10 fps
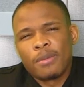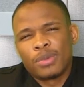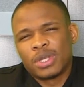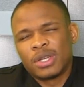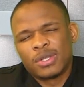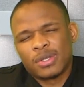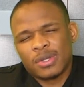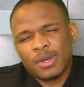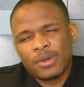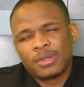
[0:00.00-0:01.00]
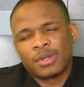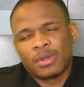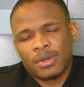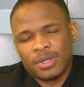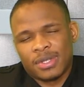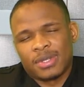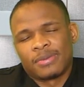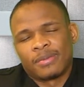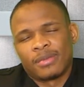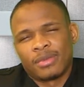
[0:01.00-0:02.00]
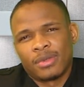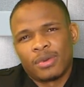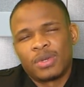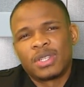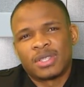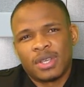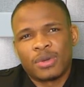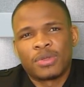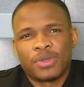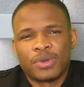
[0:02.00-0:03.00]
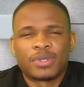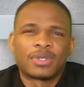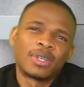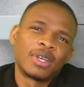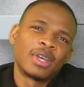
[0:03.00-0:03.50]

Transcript: But in his second thought, on his second thought,